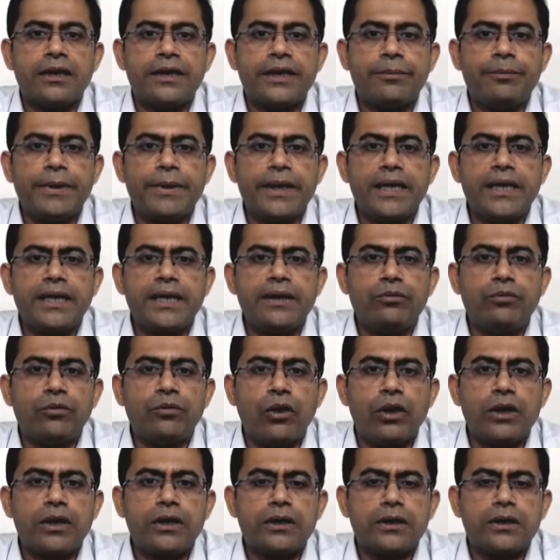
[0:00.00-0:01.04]
Typically,
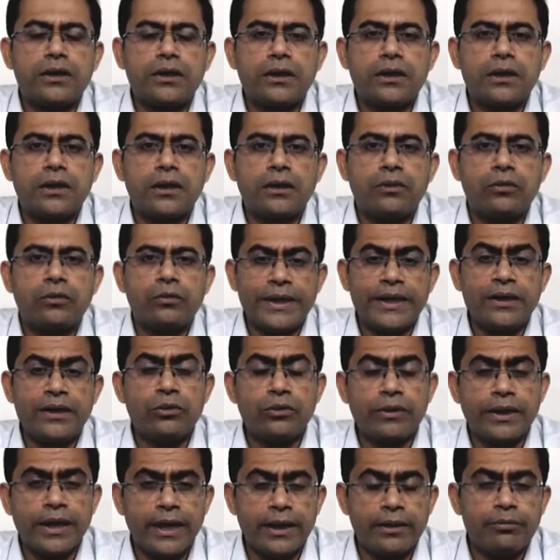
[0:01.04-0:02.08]
what we
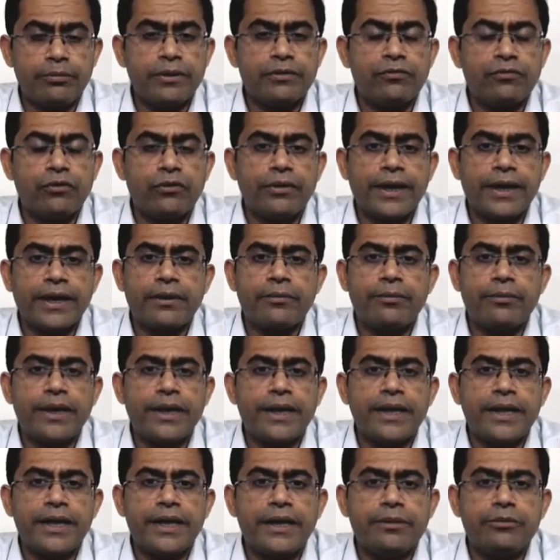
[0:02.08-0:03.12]
look at before
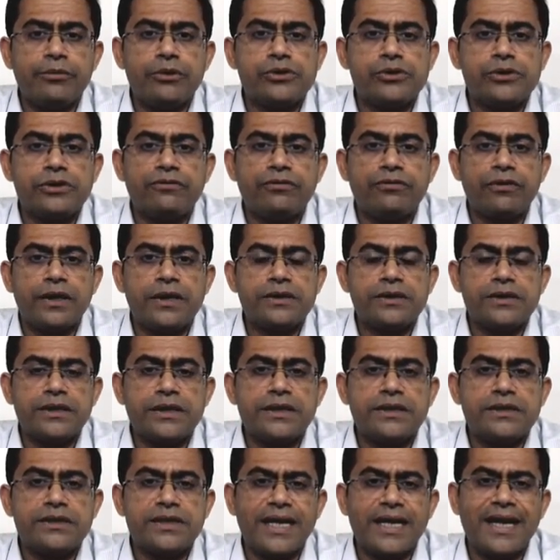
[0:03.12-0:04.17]
recommending any mutual funds
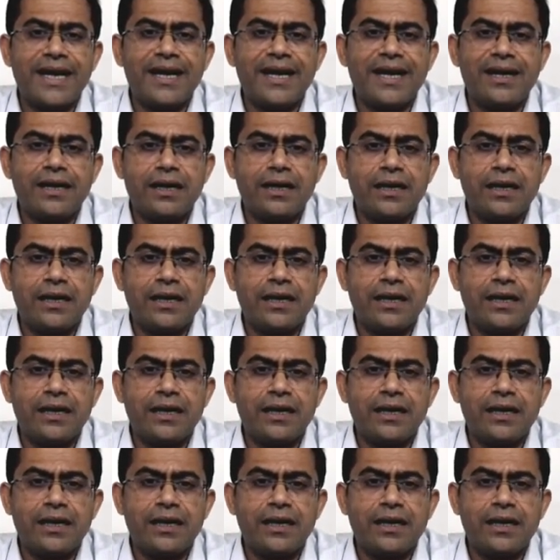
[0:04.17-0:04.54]
is a